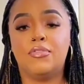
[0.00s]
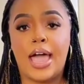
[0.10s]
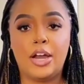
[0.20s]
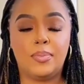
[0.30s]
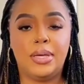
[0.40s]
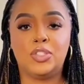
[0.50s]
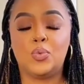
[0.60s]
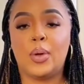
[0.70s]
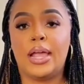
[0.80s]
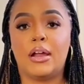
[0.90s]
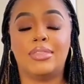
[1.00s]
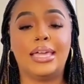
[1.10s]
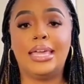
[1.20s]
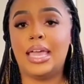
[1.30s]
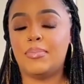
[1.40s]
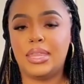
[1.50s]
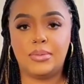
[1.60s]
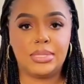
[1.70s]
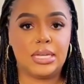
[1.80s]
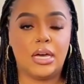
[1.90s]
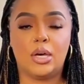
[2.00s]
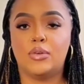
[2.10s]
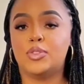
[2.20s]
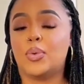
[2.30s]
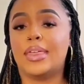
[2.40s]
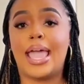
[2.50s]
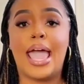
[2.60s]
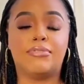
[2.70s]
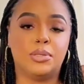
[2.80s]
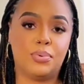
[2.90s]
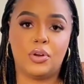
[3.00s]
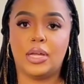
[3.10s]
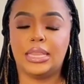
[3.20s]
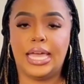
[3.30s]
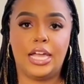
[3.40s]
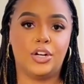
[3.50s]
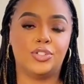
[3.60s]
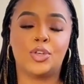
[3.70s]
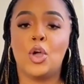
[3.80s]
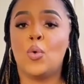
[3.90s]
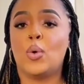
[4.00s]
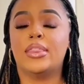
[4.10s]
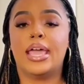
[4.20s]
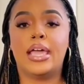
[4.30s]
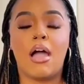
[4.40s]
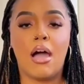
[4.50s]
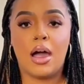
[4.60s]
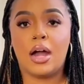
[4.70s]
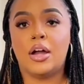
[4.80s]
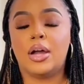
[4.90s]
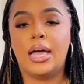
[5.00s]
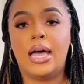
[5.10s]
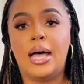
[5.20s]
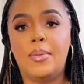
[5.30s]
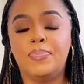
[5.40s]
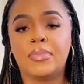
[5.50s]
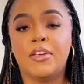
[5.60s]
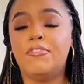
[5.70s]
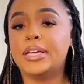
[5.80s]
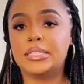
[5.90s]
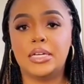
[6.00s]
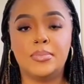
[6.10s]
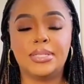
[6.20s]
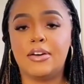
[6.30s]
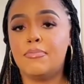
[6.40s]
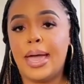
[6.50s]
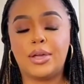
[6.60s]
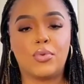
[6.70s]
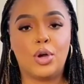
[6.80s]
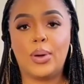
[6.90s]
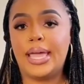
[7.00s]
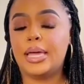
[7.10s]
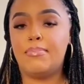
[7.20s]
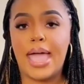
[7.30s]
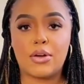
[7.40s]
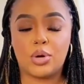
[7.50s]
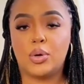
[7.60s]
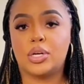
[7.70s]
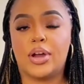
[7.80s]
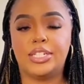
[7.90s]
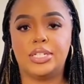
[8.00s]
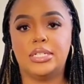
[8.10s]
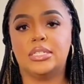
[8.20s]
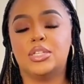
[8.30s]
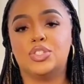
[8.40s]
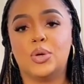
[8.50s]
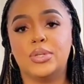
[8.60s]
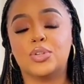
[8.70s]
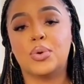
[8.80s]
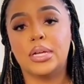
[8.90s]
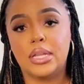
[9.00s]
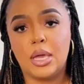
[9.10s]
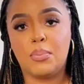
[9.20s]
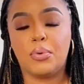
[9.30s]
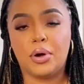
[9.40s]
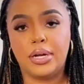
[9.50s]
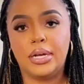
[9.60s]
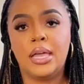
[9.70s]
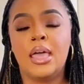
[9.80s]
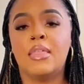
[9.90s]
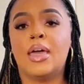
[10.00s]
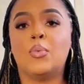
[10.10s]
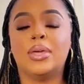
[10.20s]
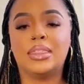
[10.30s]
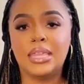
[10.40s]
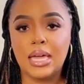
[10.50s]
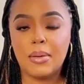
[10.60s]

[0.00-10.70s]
They looked up to her not just as a boss, but as a role model. What message would I send if I gave in, she said. That you must sell yourself to succeed.